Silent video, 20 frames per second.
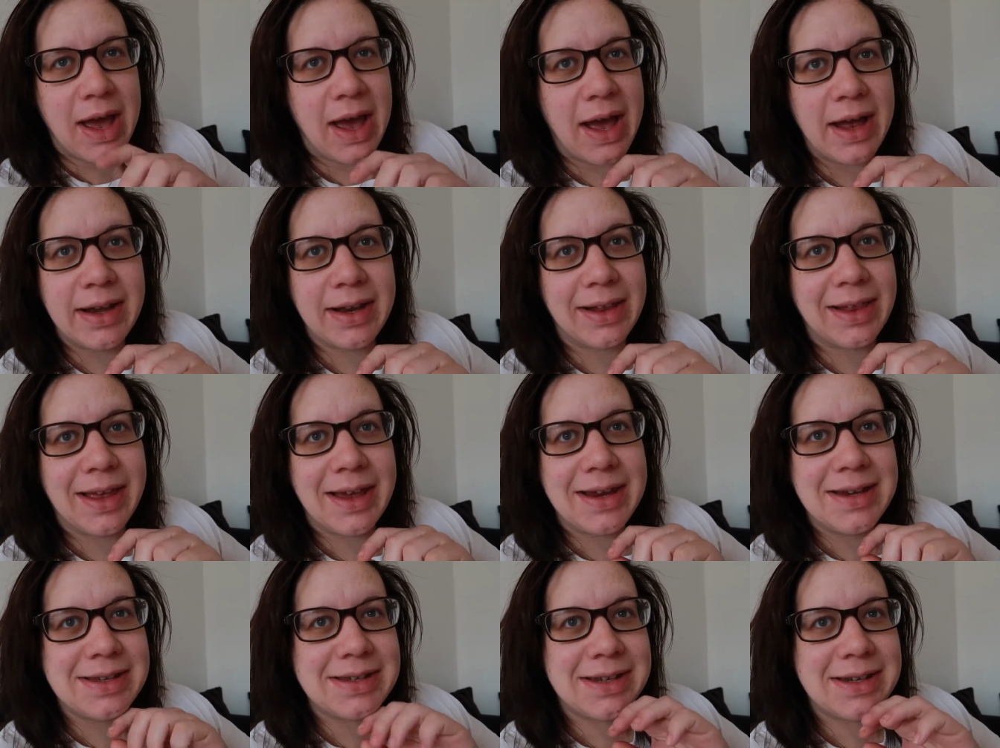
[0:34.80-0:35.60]

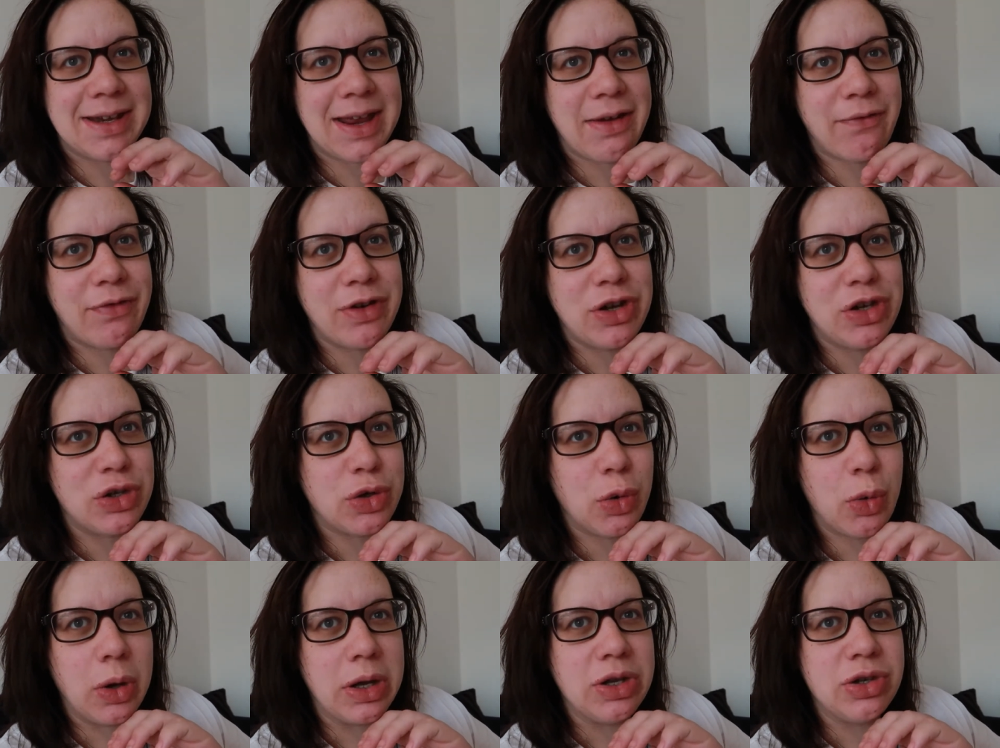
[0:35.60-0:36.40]
analysing every
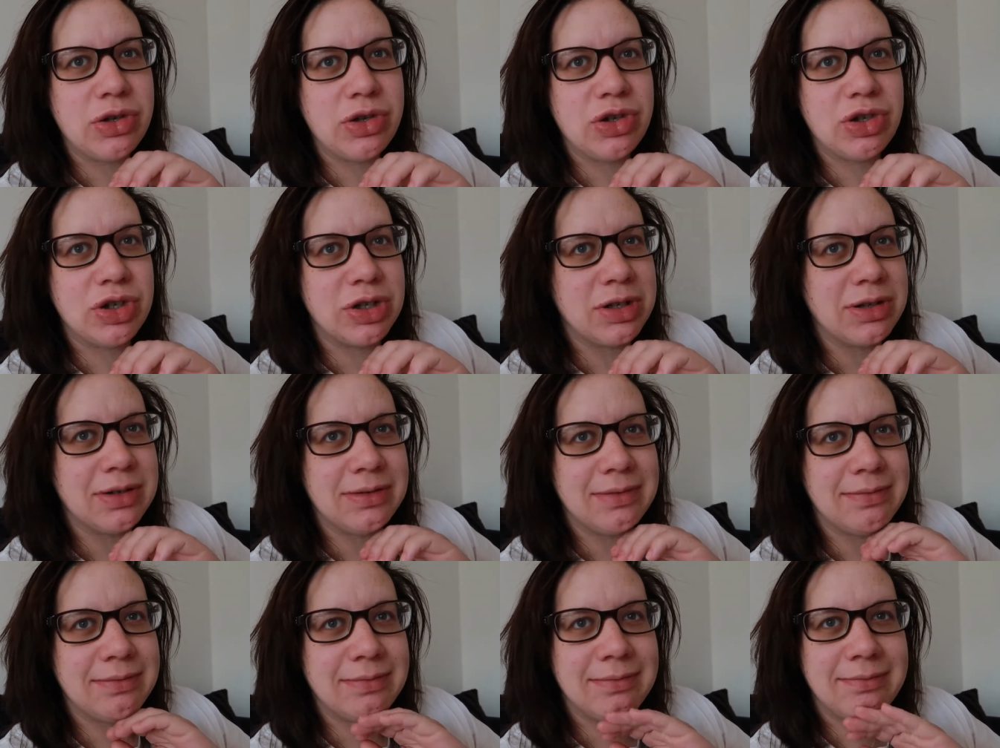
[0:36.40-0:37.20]
twinge
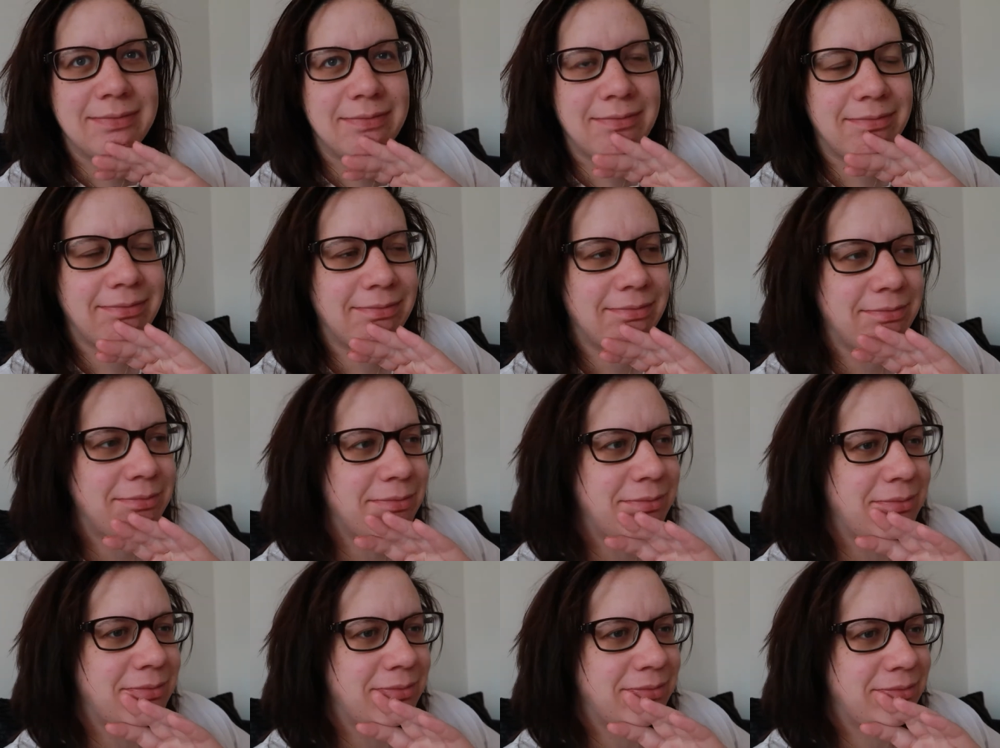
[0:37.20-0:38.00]
and
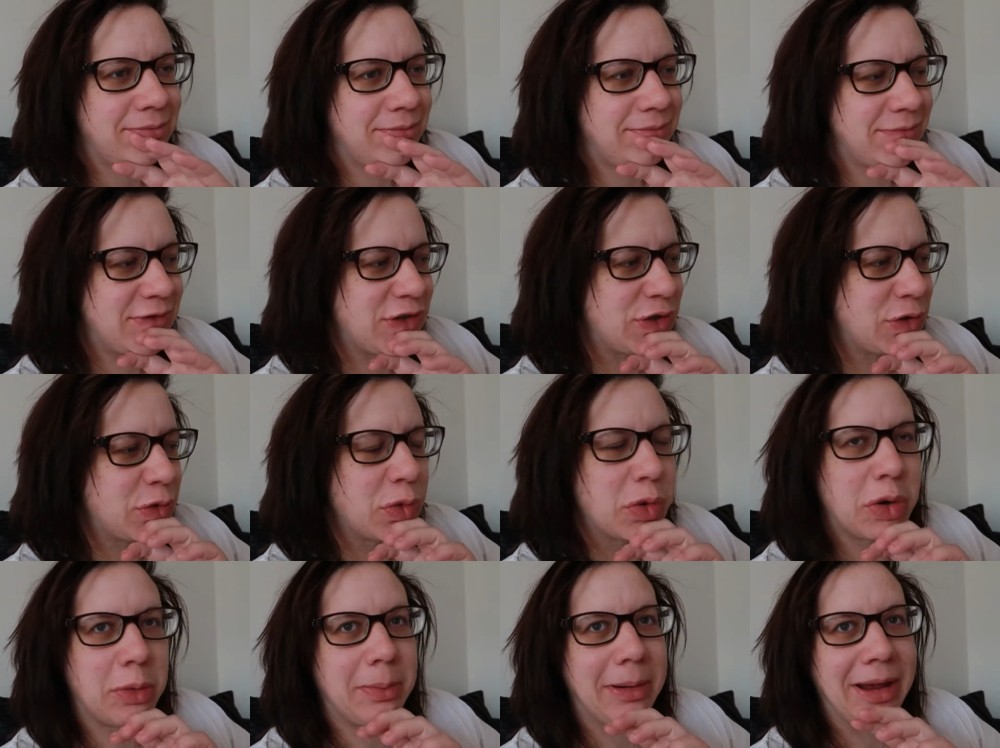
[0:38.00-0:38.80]

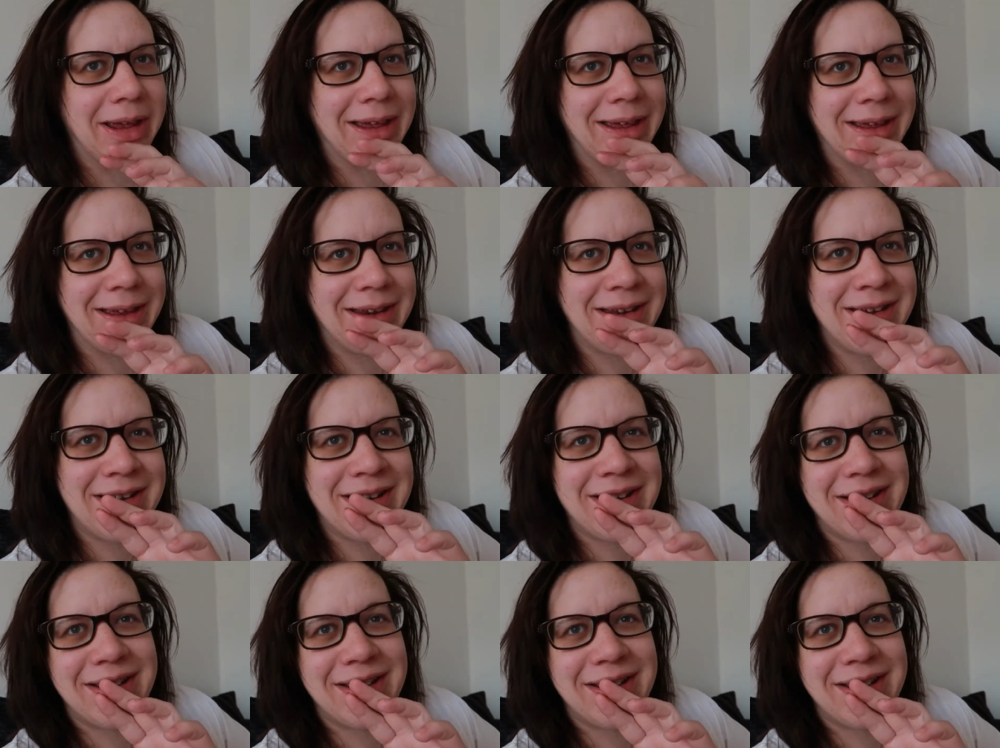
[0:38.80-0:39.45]
sore bit,